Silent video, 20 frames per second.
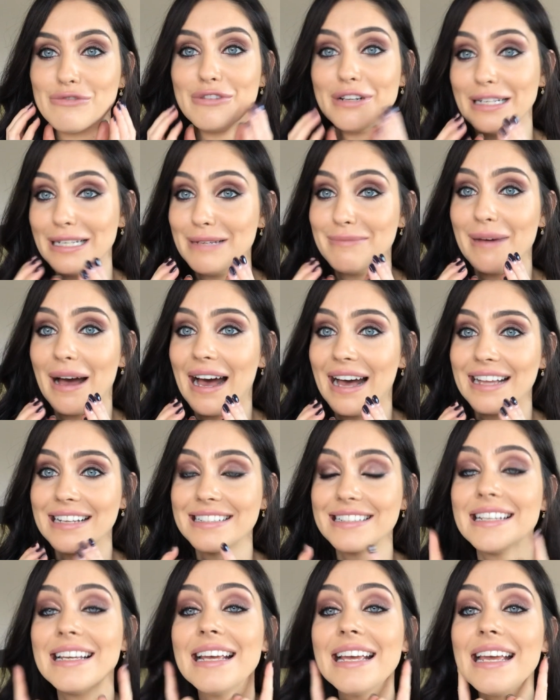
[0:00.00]
really
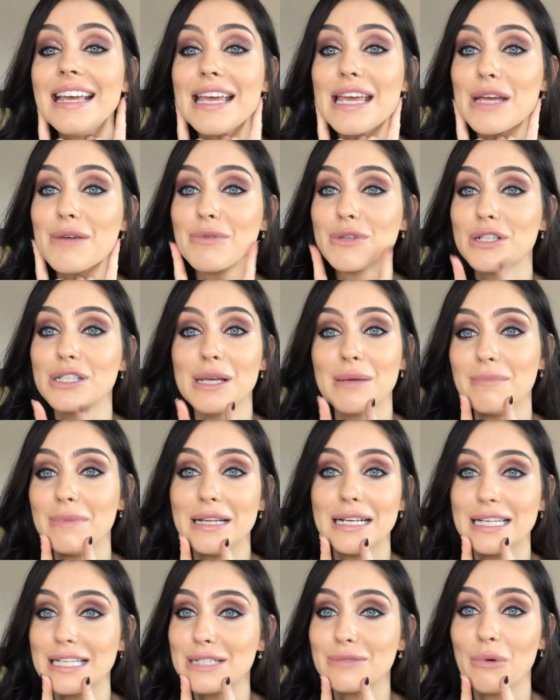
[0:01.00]
bad. It was
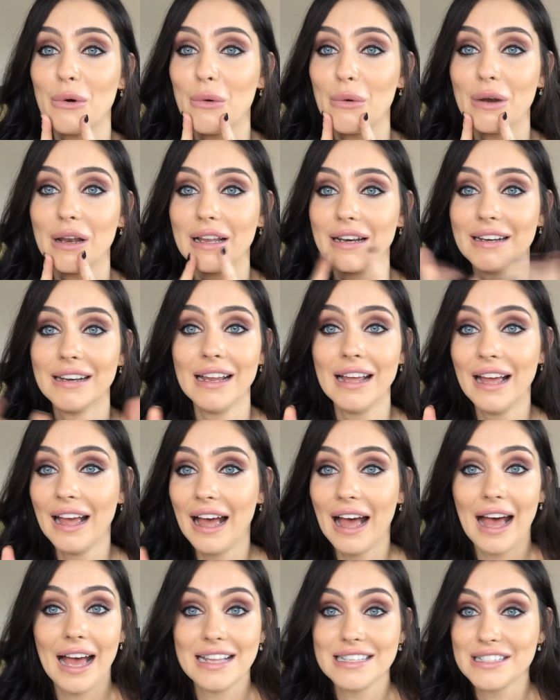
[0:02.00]
completely swollen.
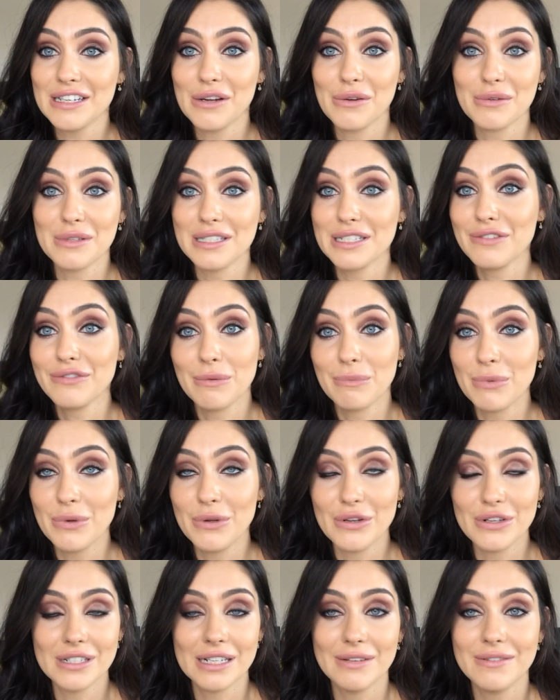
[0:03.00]
I don't know, I was a different
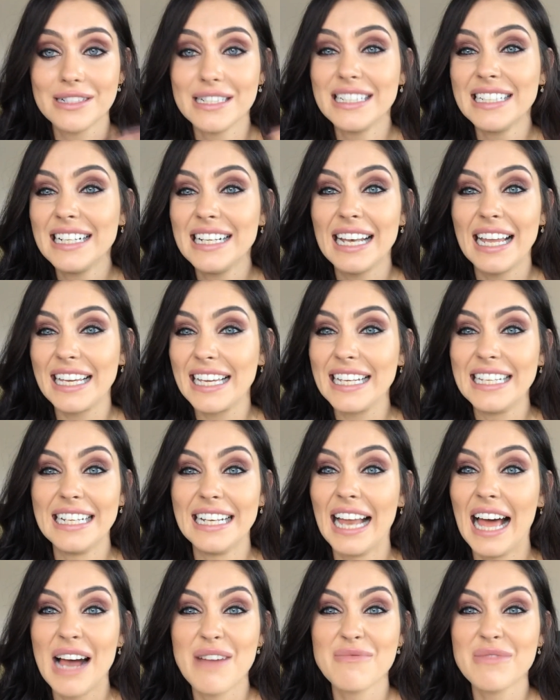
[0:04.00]
person. I was like a little
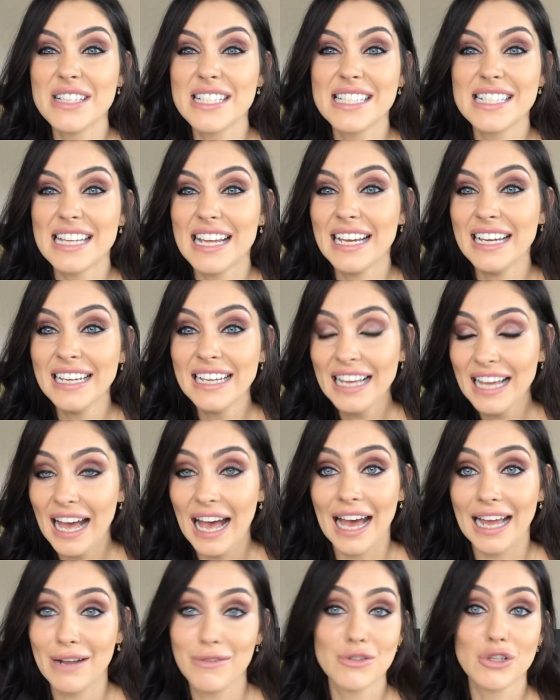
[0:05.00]
hamster,
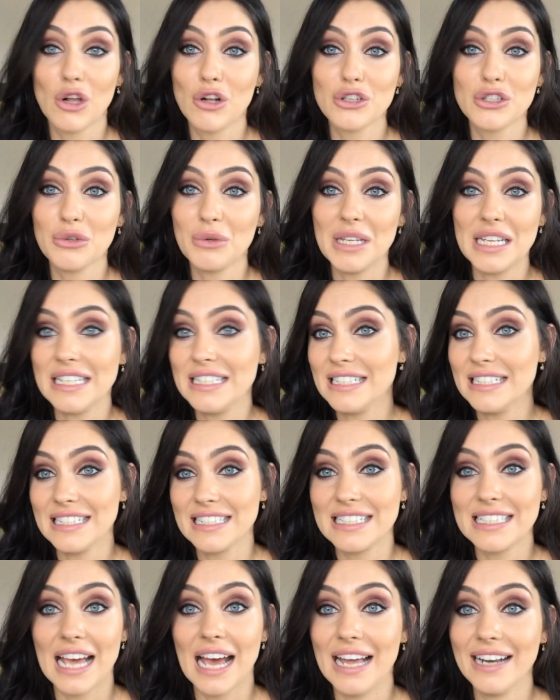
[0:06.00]
and I was also eating a
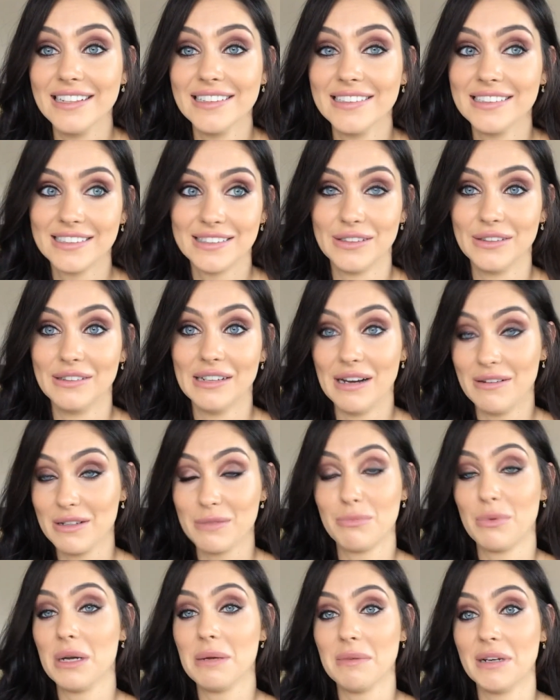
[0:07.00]
ton, so I was
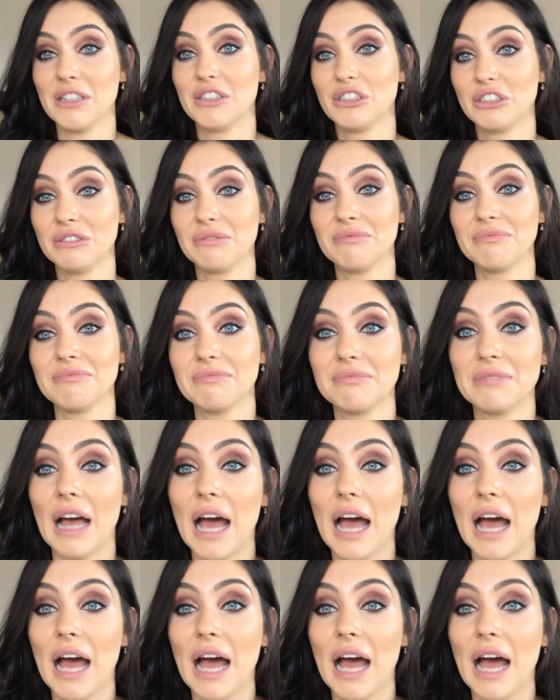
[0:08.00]
pretty much a